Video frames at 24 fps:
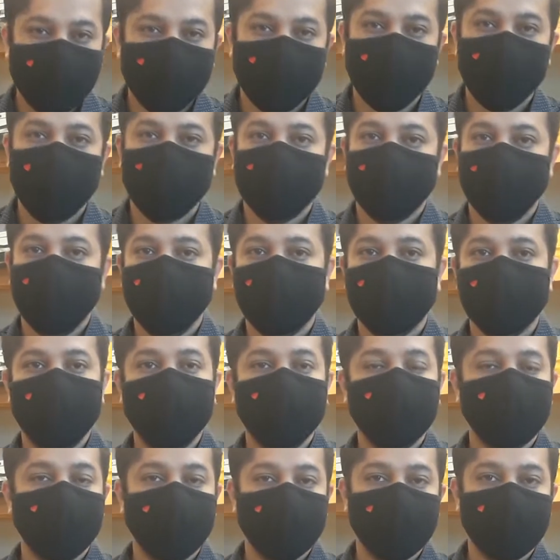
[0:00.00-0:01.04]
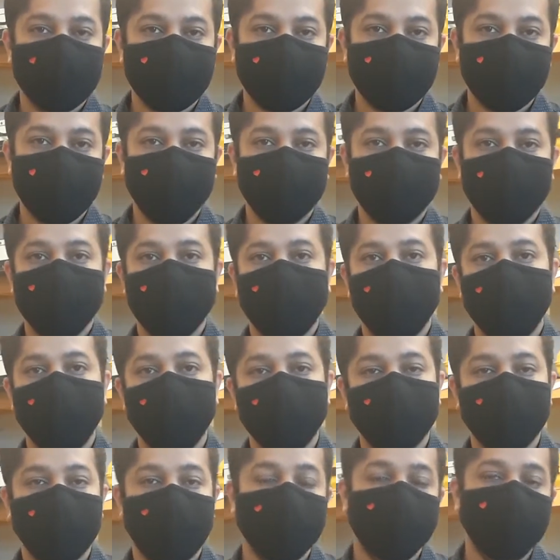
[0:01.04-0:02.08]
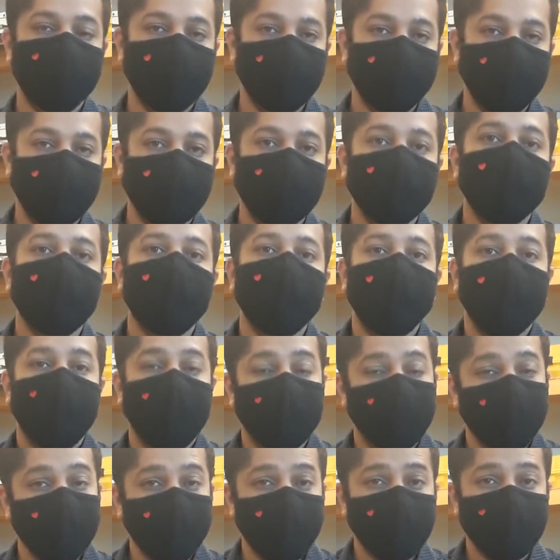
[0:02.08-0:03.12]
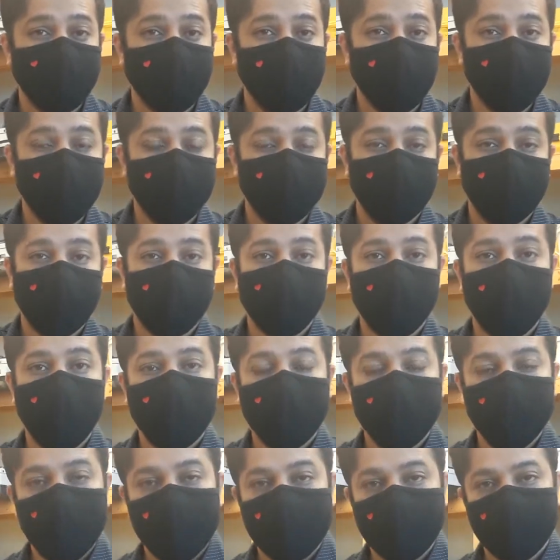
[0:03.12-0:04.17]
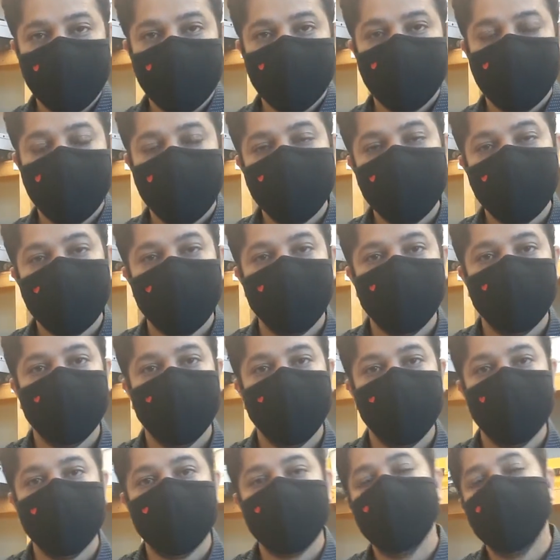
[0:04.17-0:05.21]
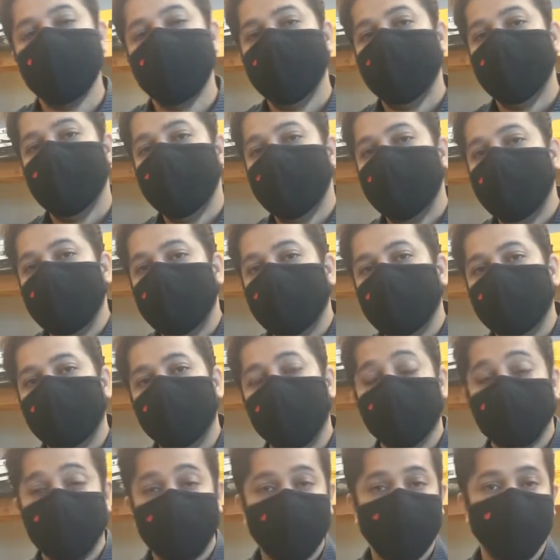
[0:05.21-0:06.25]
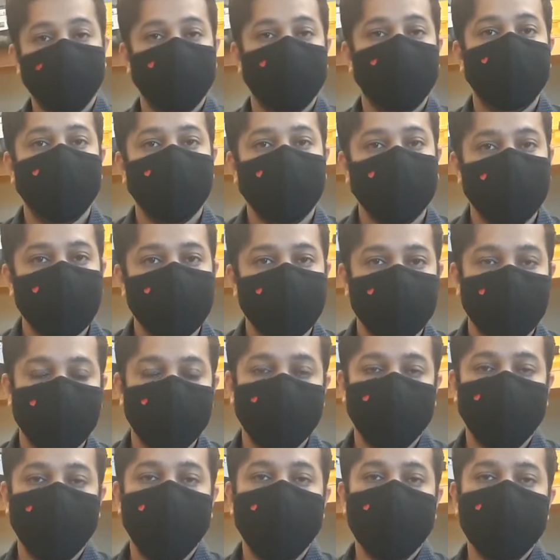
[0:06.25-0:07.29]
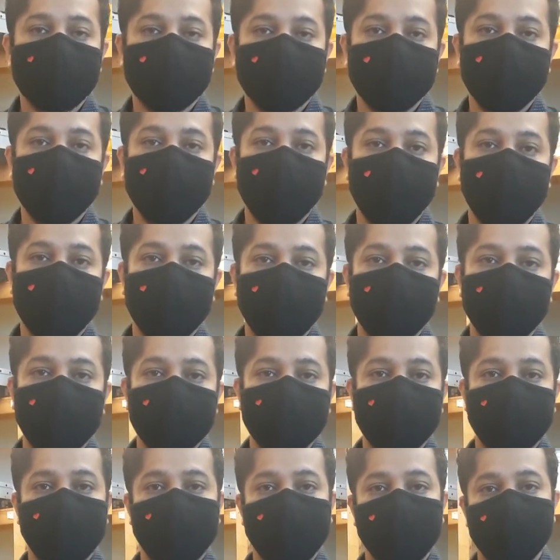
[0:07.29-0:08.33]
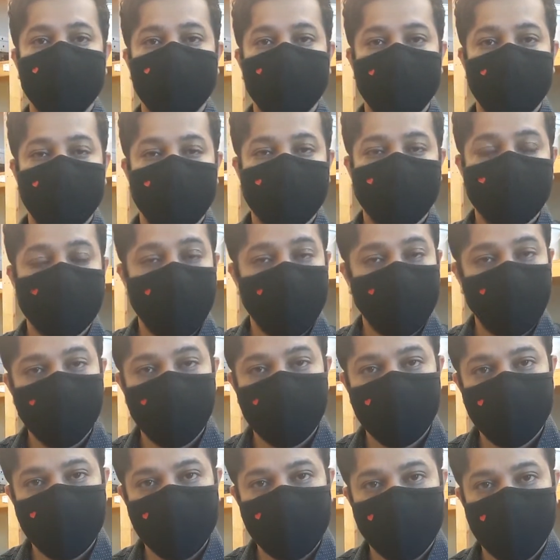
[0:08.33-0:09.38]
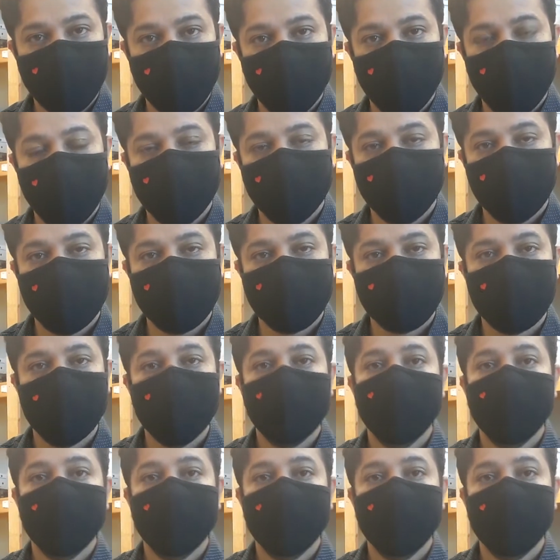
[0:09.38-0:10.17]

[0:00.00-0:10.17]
data and trying to understand, okay, how can we identify different rock layers in the subsurface. The other group of techniques I'll be focusing on basically shallow geophysical methods,